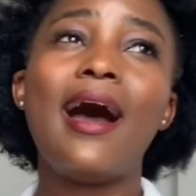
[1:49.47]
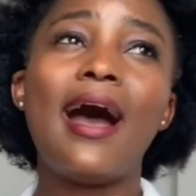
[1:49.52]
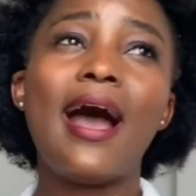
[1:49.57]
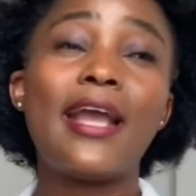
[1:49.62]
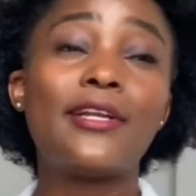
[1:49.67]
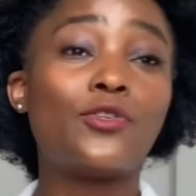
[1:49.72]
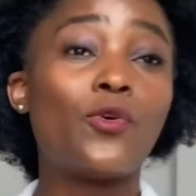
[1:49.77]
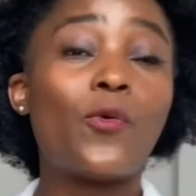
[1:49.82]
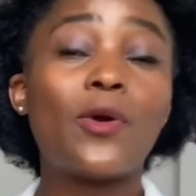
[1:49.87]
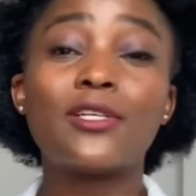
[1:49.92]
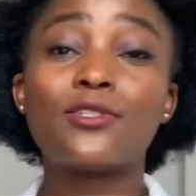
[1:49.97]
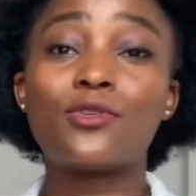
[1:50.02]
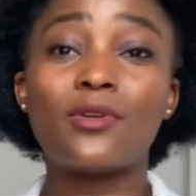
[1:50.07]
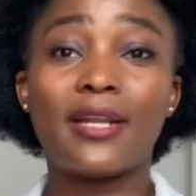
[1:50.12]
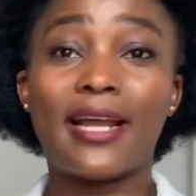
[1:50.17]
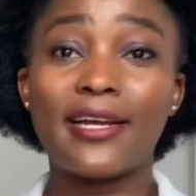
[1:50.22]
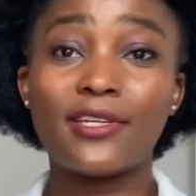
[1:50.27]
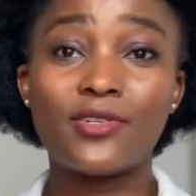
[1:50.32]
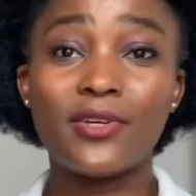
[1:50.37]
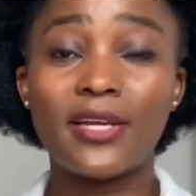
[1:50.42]
I don't want to
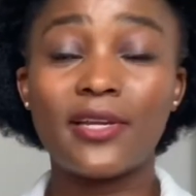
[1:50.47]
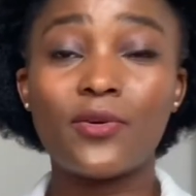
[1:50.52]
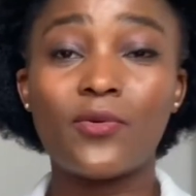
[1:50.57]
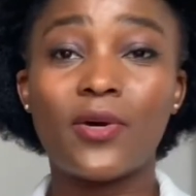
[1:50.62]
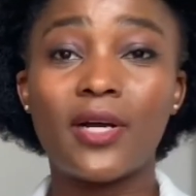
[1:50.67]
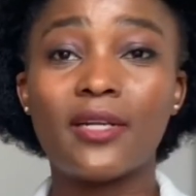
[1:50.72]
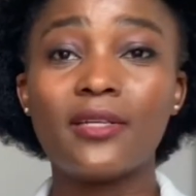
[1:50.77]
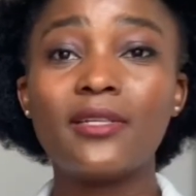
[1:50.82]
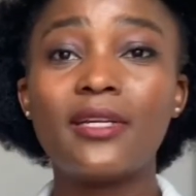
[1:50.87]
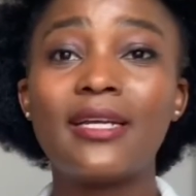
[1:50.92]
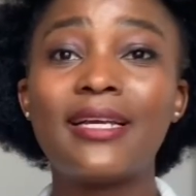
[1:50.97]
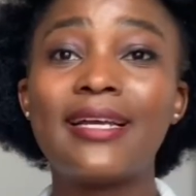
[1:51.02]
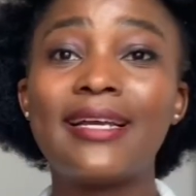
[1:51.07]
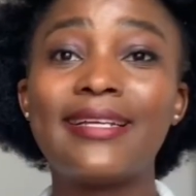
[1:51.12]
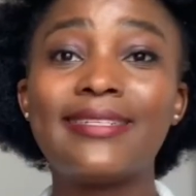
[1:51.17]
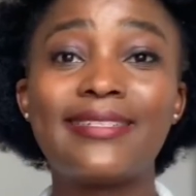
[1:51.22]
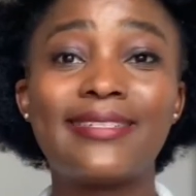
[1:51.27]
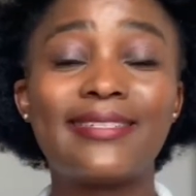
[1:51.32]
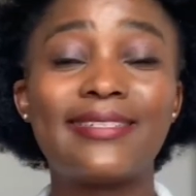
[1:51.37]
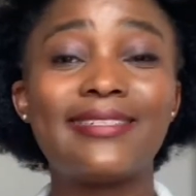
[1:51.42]
lie to anyone.
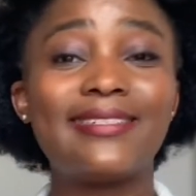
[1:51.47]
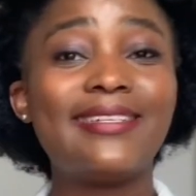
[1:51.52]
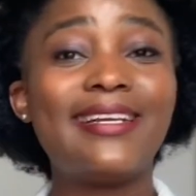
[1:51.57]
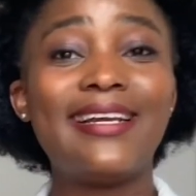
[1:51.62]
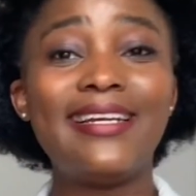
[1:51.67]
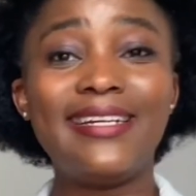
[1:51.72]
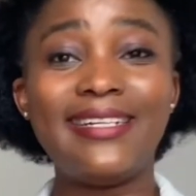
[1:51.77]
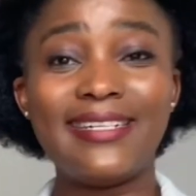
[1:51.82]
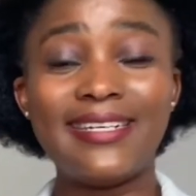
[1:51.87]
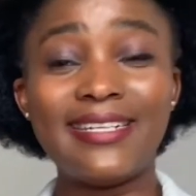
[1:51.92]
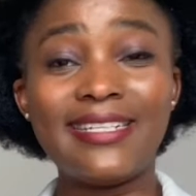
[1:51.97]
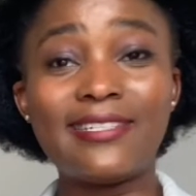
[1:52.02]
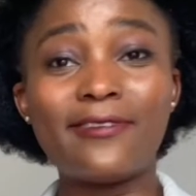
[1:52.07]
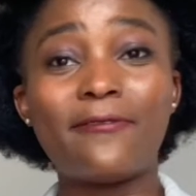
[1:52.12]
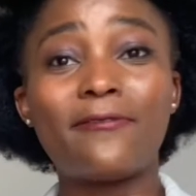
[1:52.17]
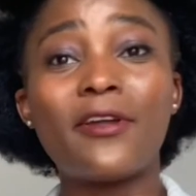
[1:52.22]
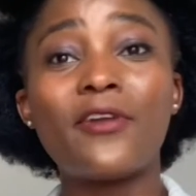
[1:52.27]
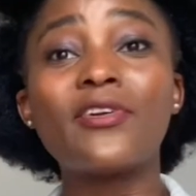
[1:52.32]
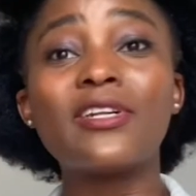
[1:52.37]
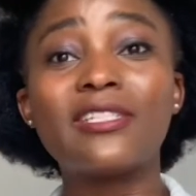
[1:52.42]
It's, it's a
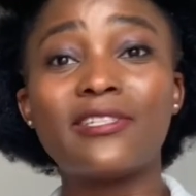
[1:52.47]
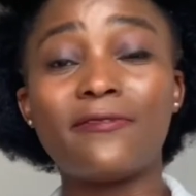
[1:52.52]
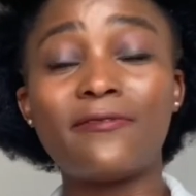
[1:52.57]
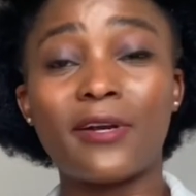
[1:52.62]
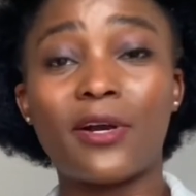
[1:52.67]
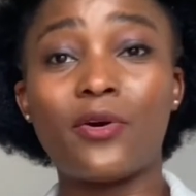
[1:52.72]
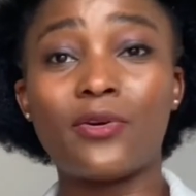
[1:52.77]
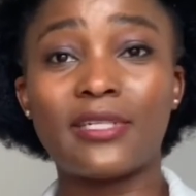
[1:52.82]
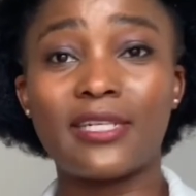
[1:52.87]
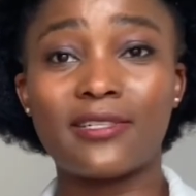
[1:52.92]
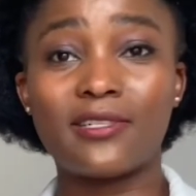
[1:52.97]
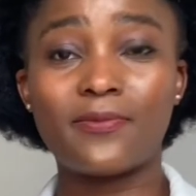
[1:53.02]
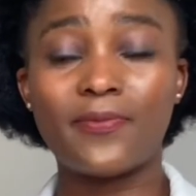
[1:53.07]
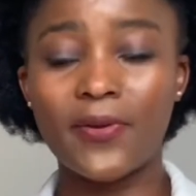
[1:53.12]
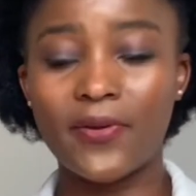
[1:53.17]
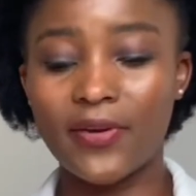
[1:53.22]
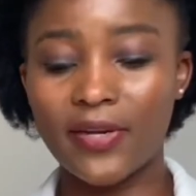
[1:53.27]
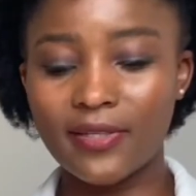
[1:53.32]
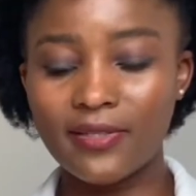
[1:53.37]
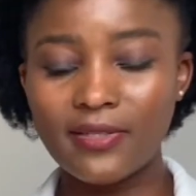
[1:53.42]
very difficult
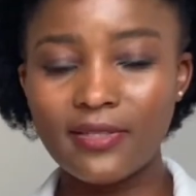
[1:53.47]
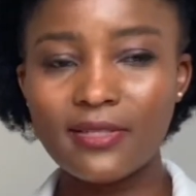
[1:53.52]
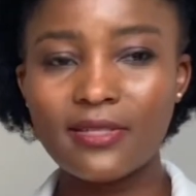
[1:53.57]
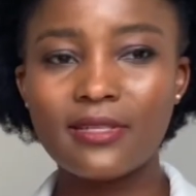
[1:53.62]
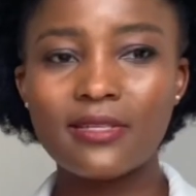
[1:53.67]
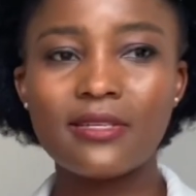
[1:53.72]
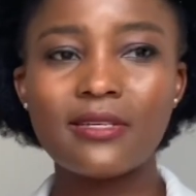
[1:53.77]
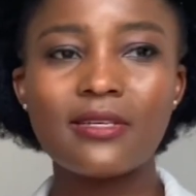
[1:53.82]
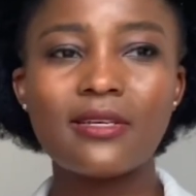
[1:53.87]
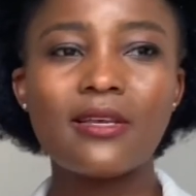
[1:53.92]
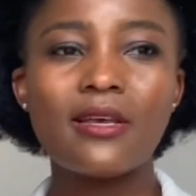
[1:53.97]
experience.